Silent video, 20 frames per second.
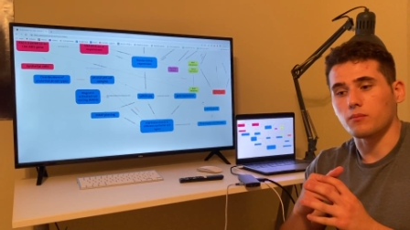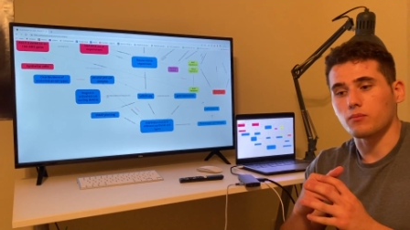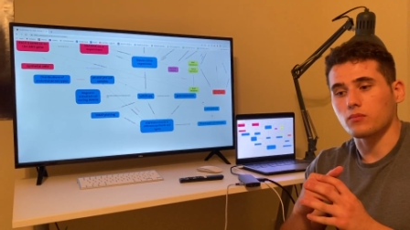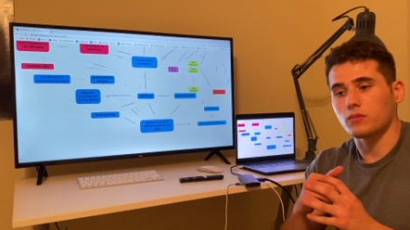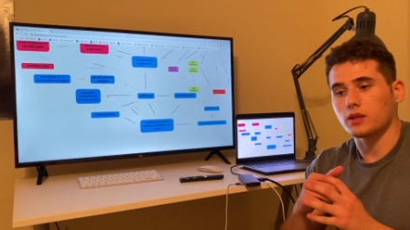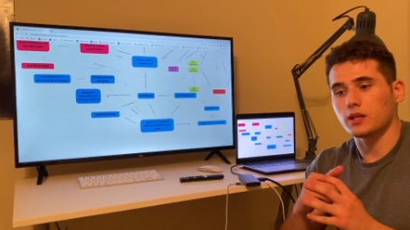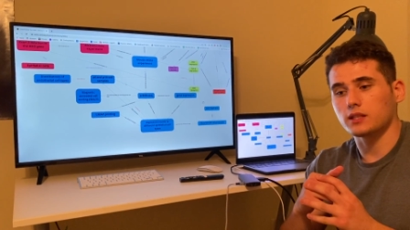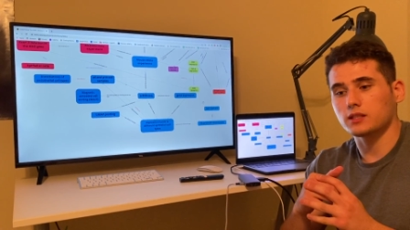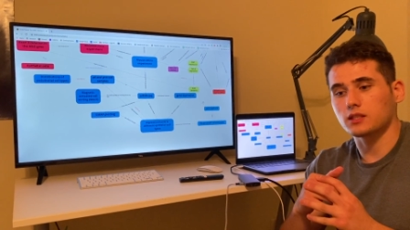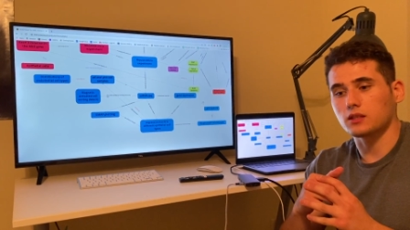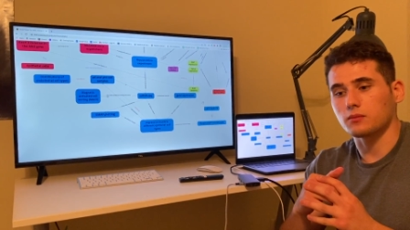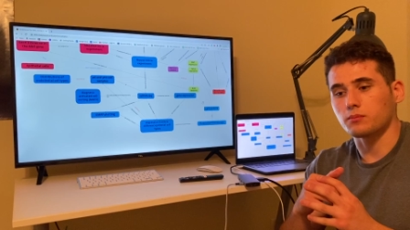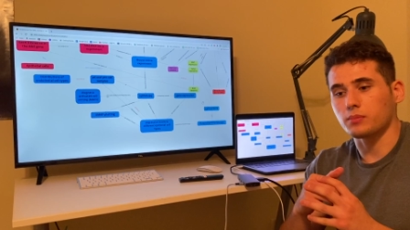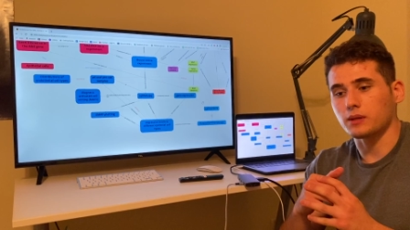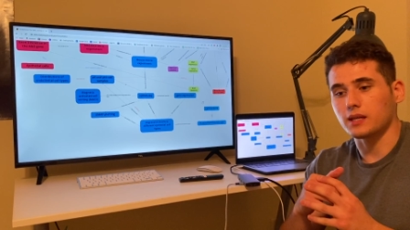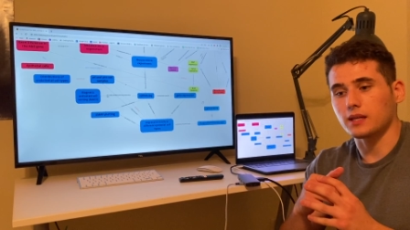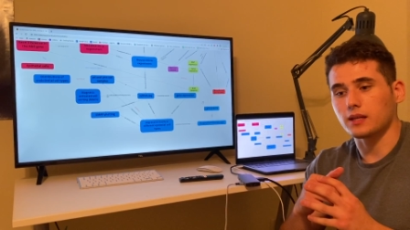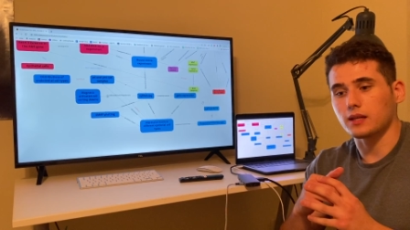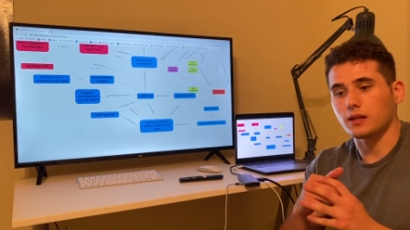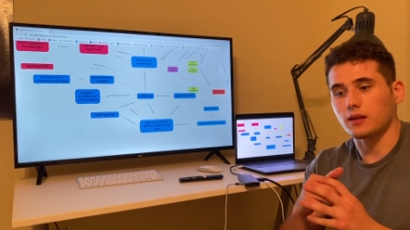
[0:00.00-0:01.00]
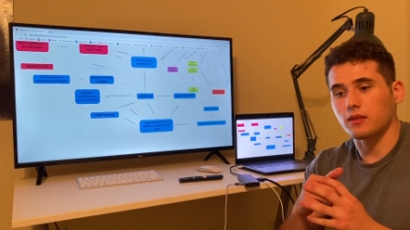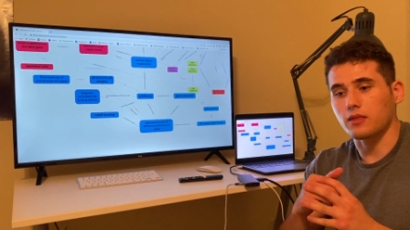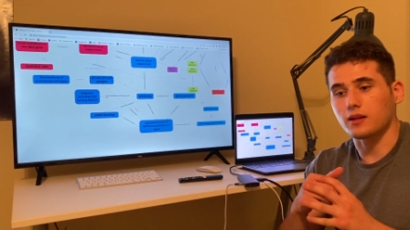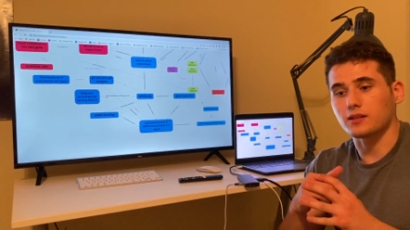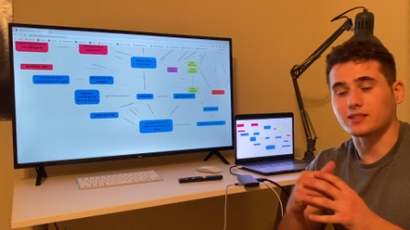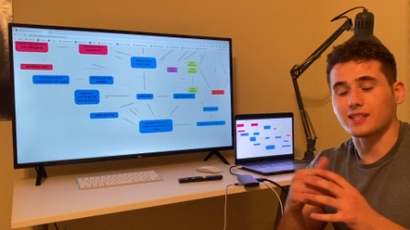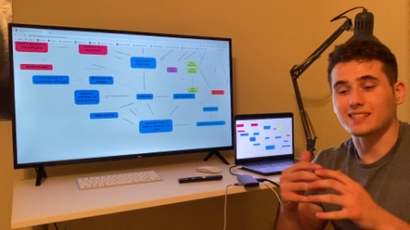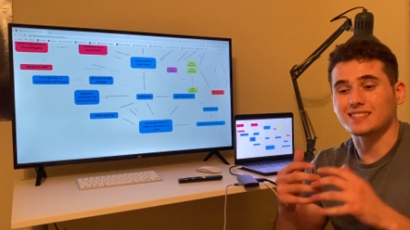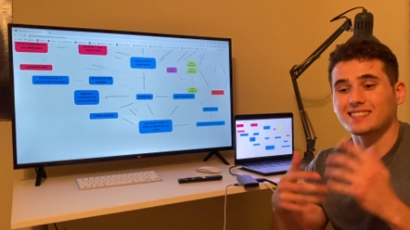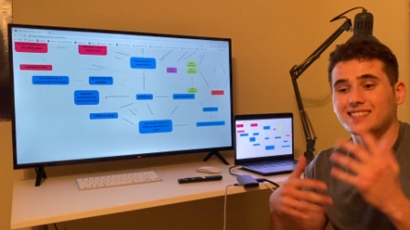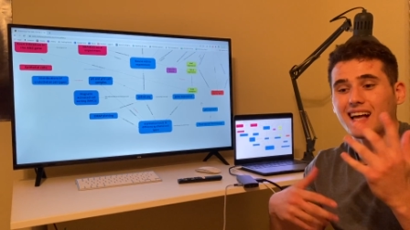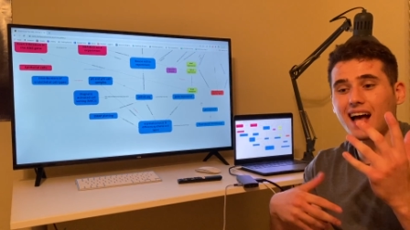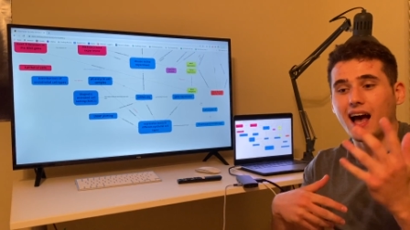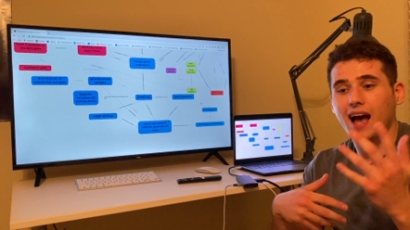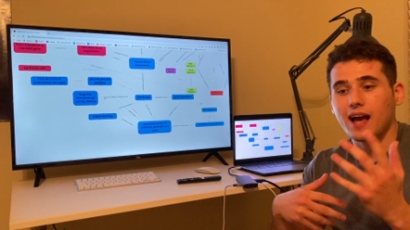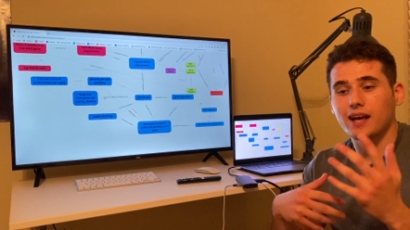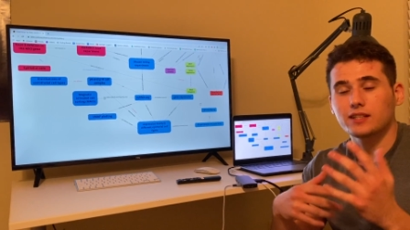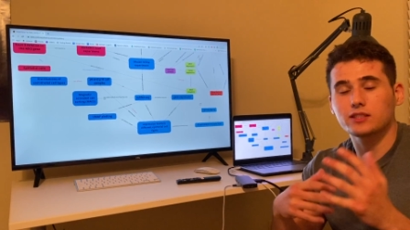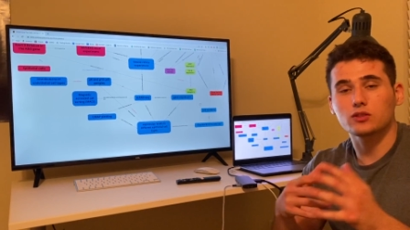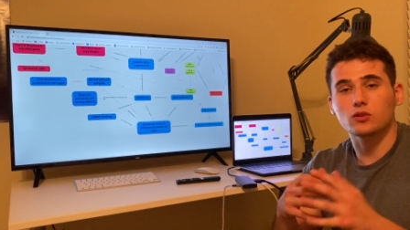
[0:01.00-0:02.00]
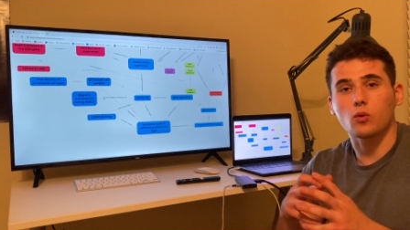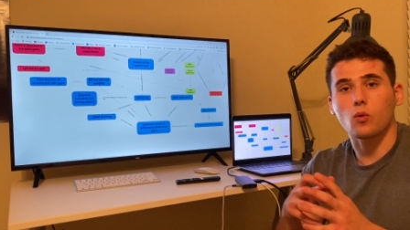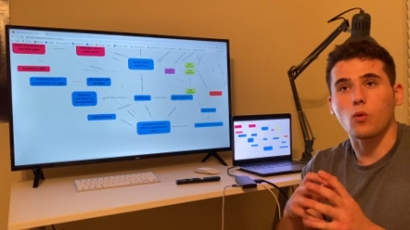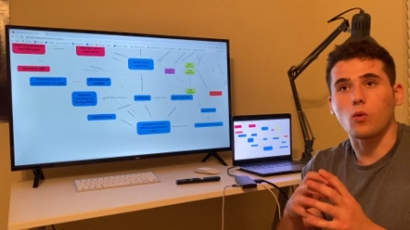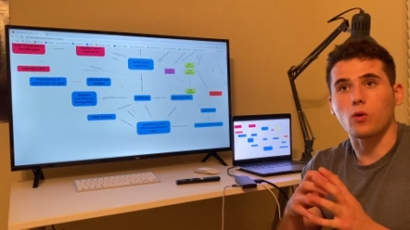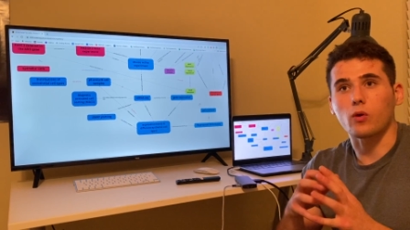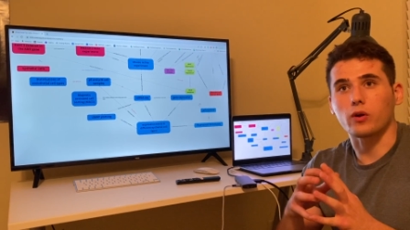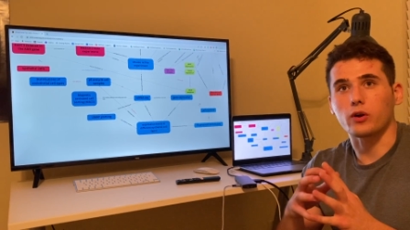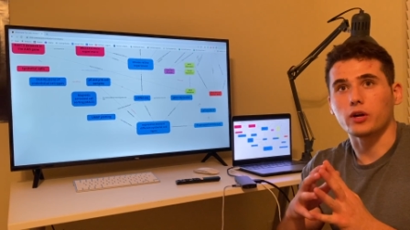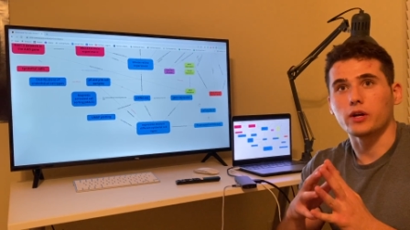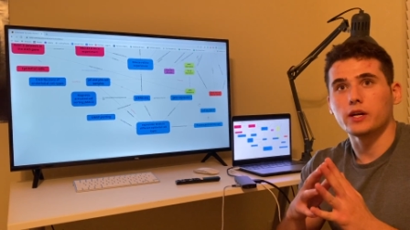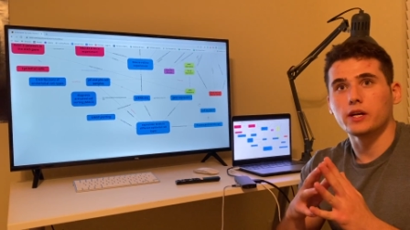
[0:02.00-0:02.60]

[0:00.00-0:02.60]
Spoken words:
this could be things like size or